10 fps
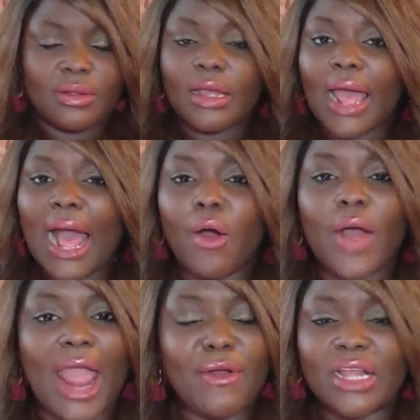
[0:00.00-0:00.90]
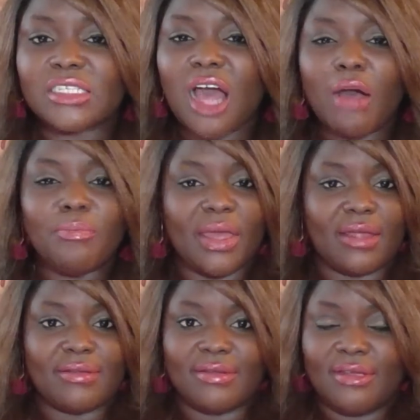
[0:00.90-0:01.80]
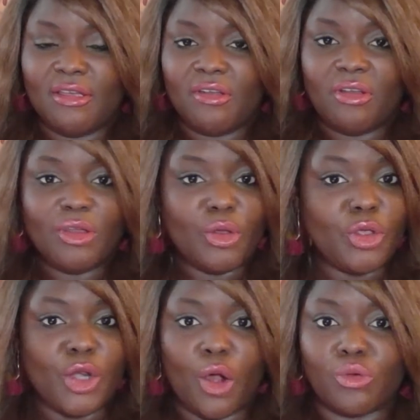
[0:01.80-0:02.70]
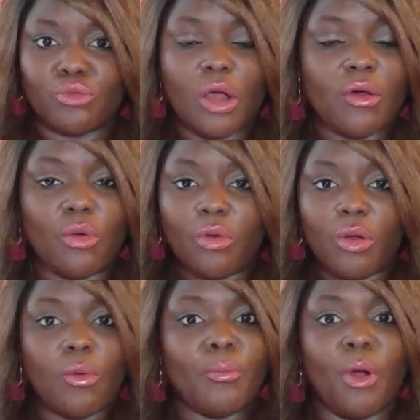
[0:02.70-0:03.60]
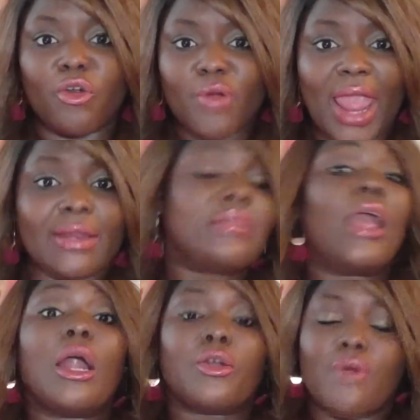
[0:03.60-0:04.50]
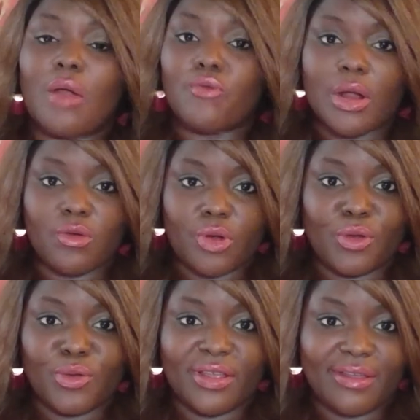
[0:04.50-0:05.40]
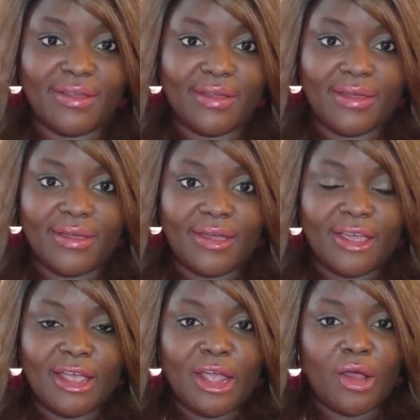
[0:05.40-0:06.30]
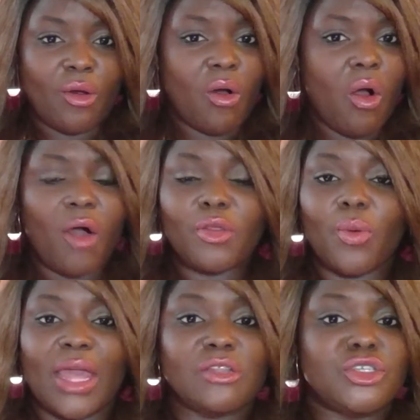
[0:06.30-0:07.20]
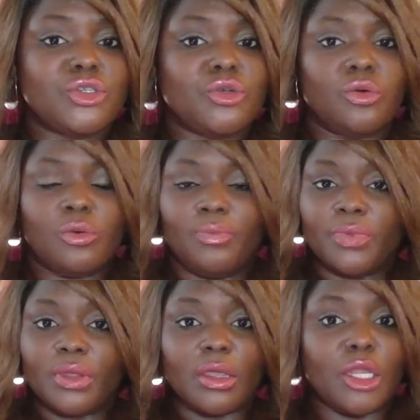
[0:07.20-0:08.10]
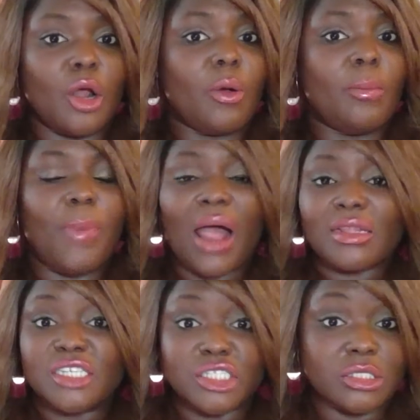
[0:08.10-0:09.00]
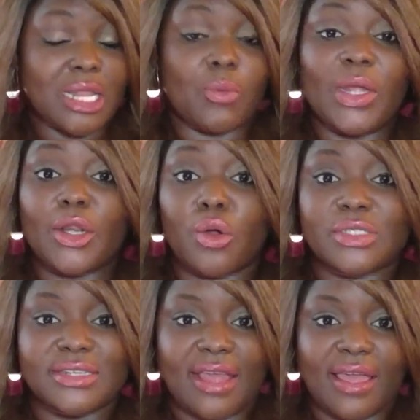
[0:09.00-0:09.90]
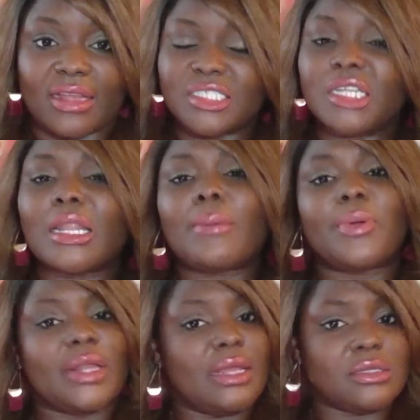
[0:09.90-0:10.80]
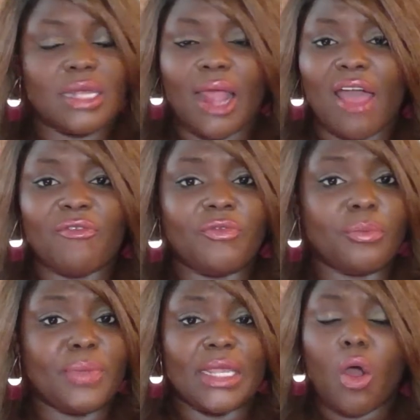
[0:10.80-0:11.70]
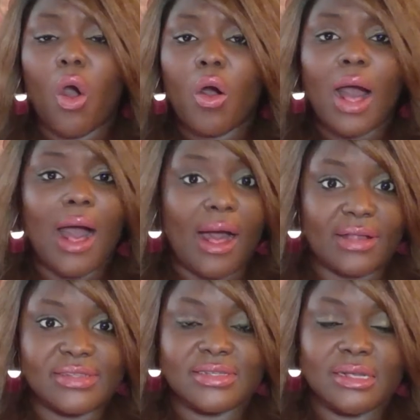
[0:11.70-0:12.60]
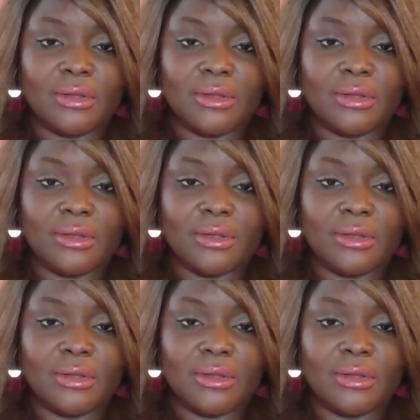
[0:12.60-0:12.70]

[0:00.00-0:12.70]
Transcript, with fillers: how Harriet Tubman you know, created the Underground Railroad, all the way to, you know, politicians like we know today, celebrities that have beat all odds,